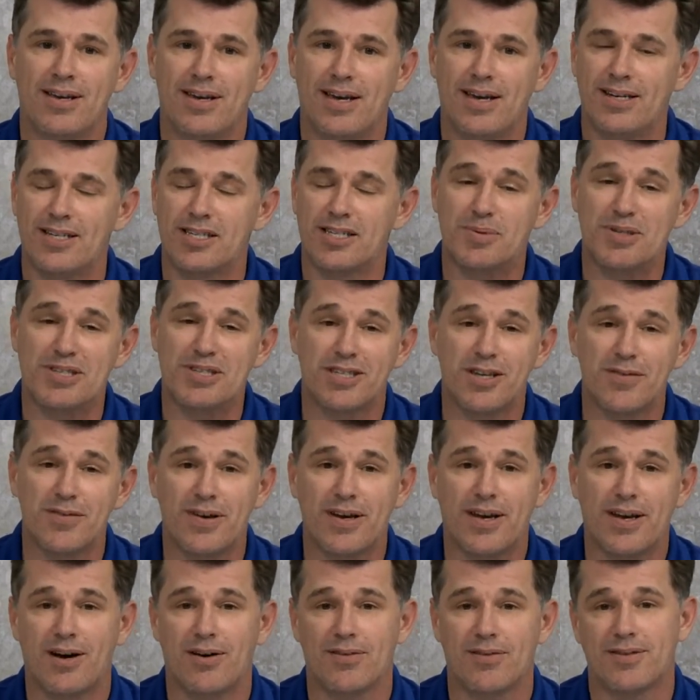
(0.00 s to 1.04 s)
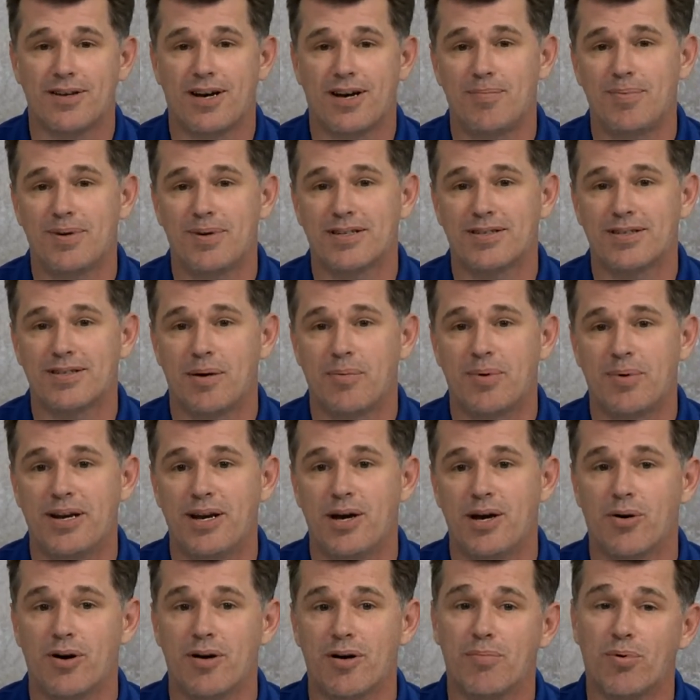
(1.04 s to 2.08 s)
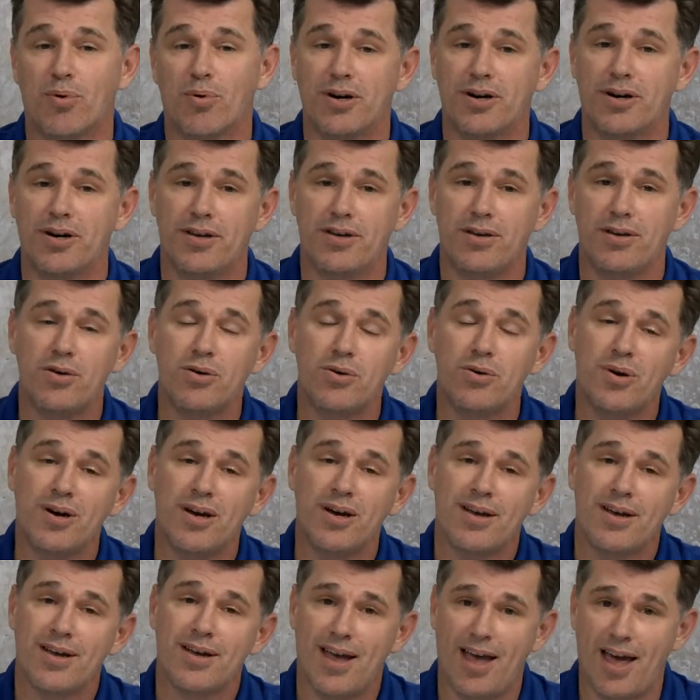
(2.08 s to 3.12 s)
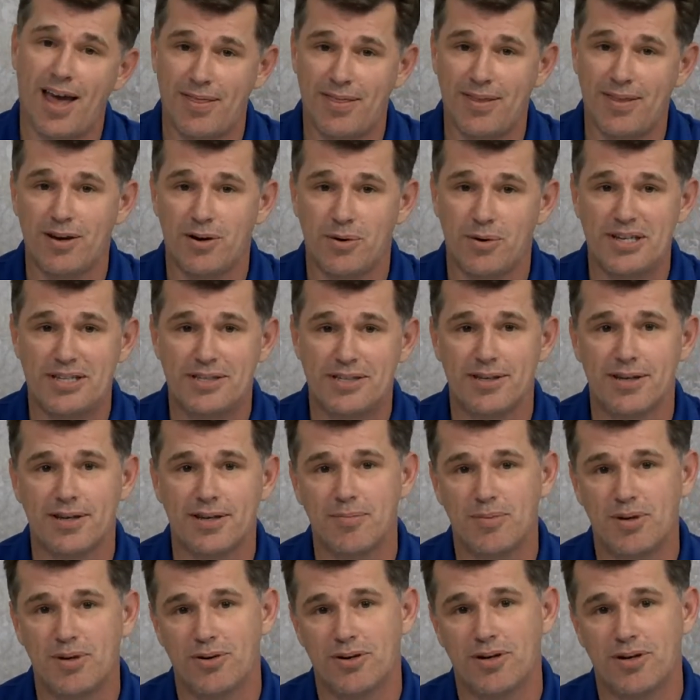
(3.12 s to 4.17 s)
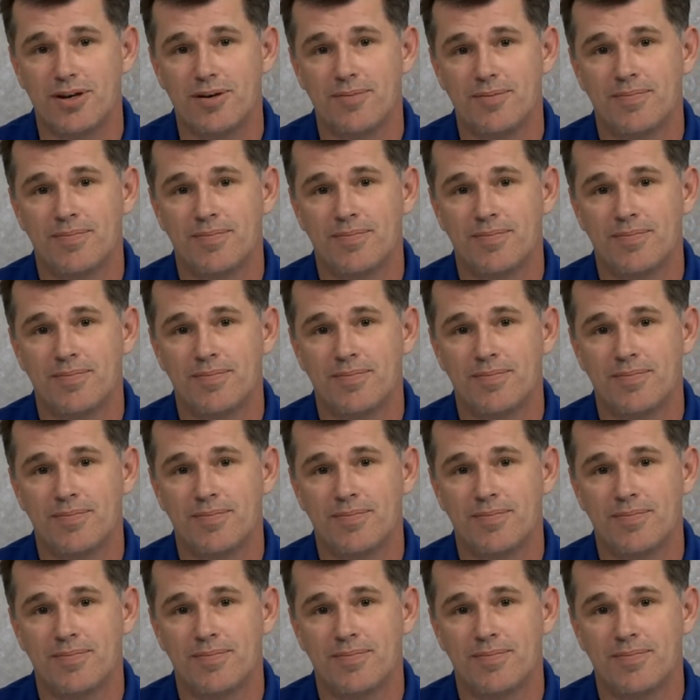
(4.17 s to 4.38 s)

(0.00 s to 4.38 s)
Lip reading: into specific health topics that we know are important to you and the OAC community.